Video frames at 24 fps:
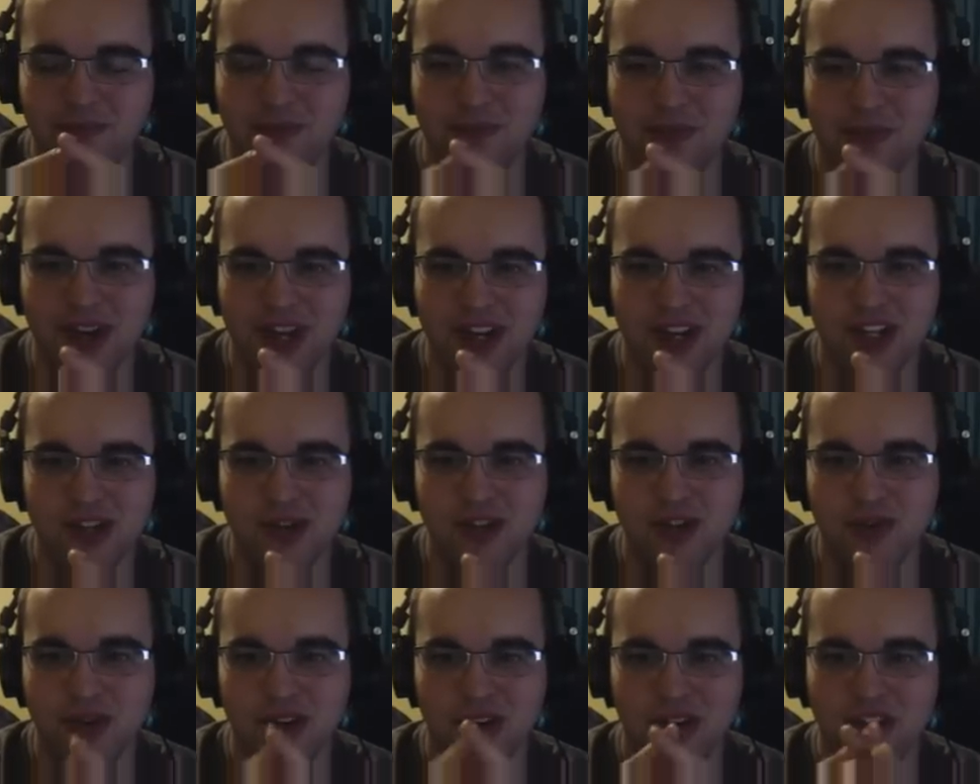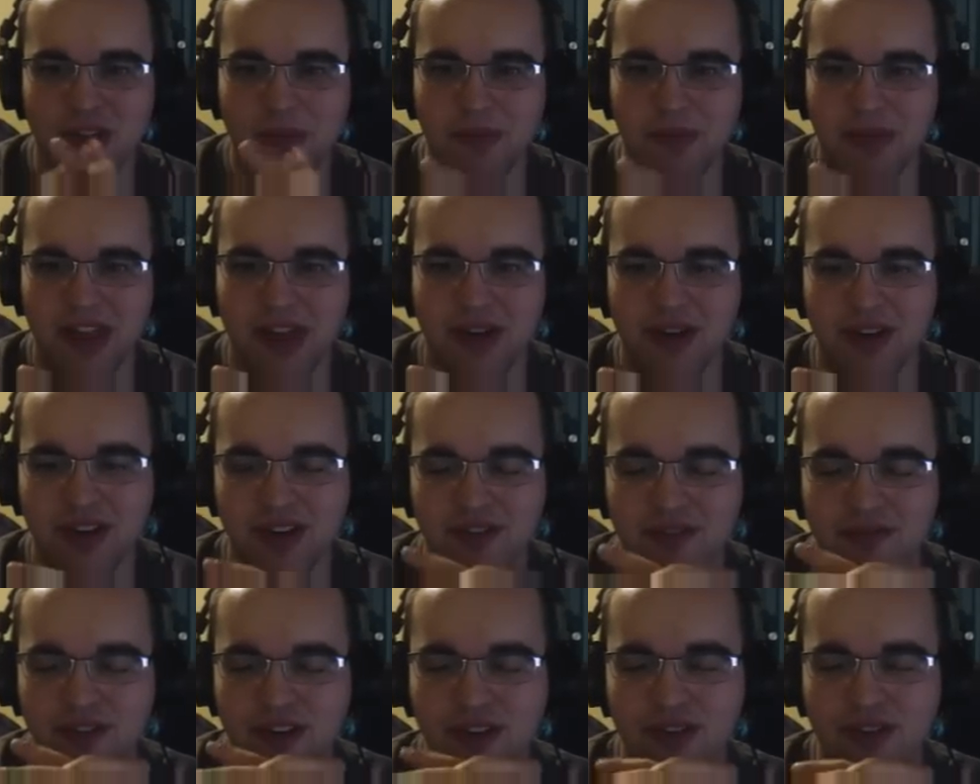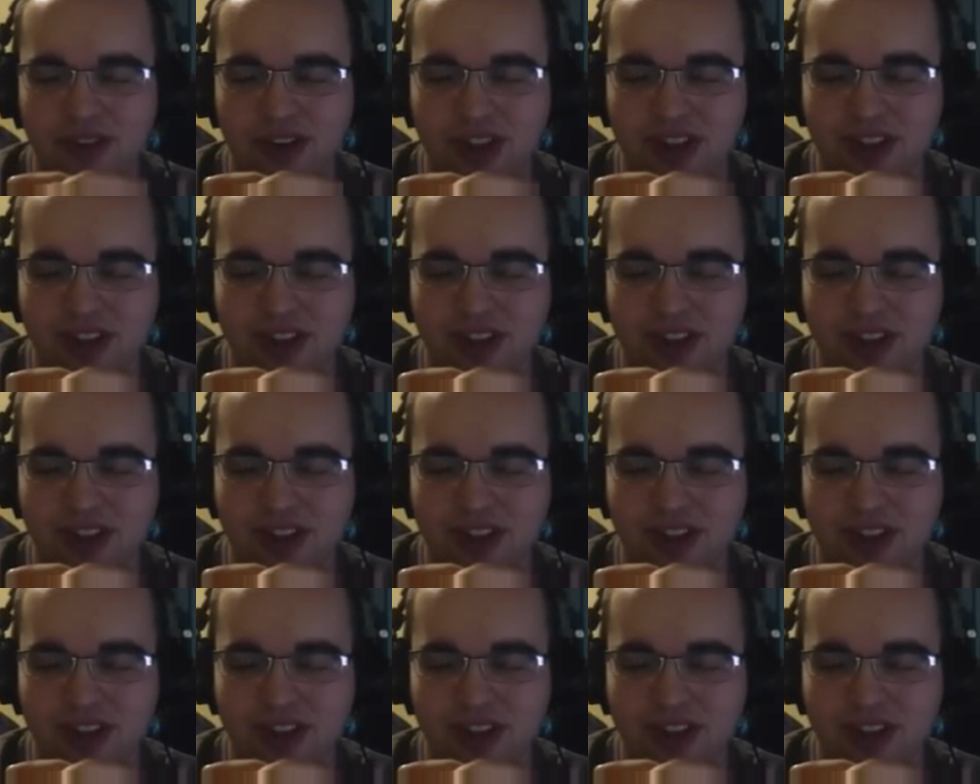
finished doing all that plowing in the field.